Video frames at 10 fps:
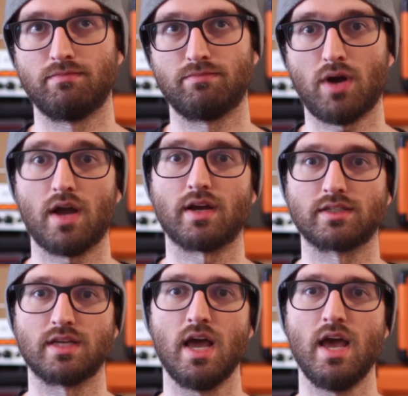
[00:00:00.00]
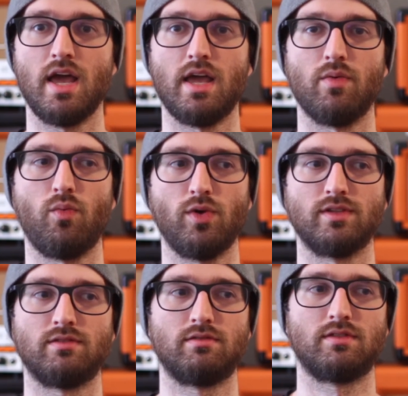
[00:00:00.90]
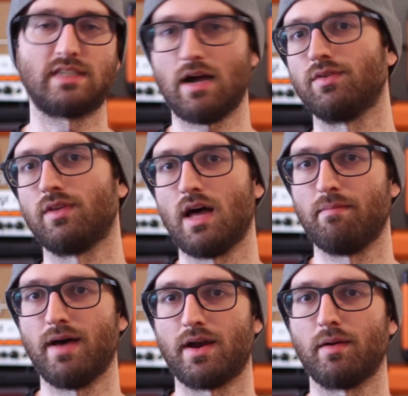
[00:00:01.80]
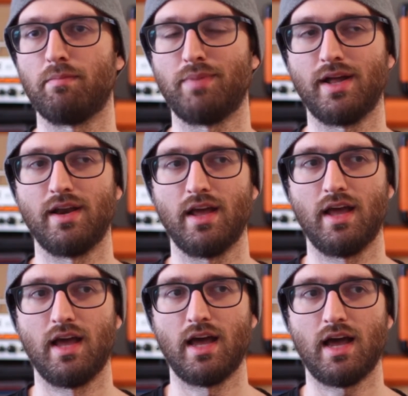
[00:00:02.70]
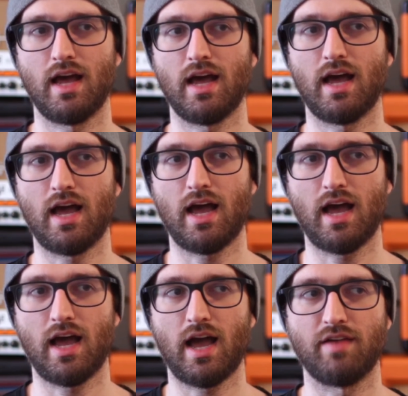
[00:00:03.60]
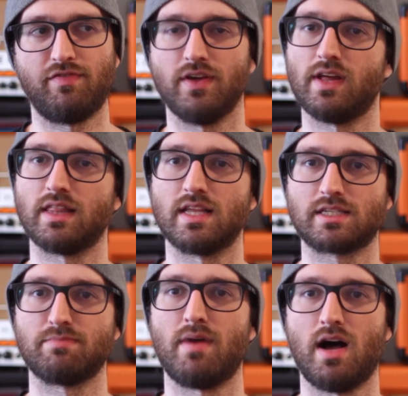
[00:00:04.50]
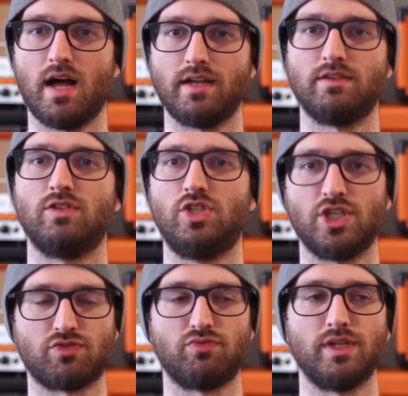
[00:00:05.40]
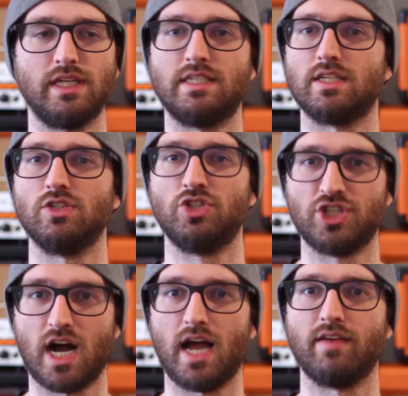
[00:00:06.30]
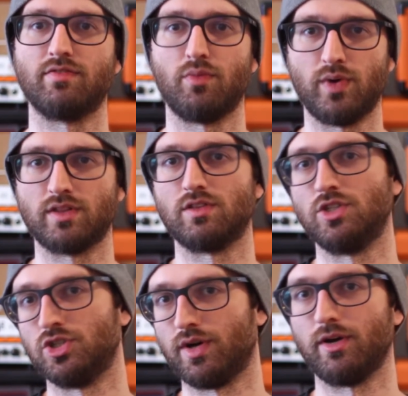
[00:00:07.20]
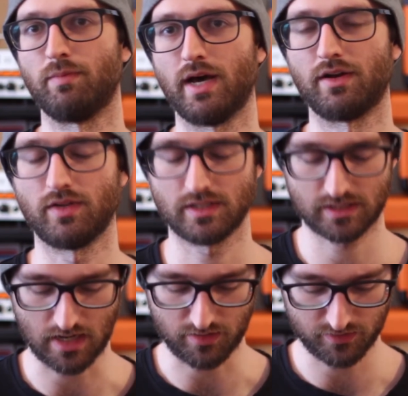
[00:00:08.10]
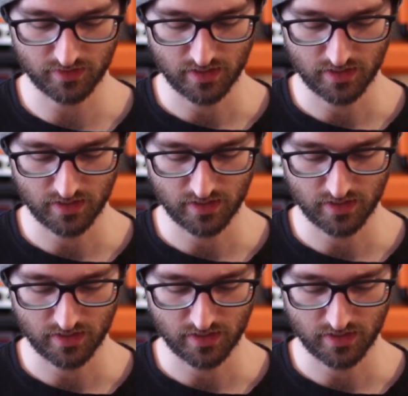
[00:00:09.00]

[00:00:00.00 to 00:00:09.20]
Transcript: products, it would sound a lot better. But I feel like this mod just really didn't jive with the Joyo pedal itself.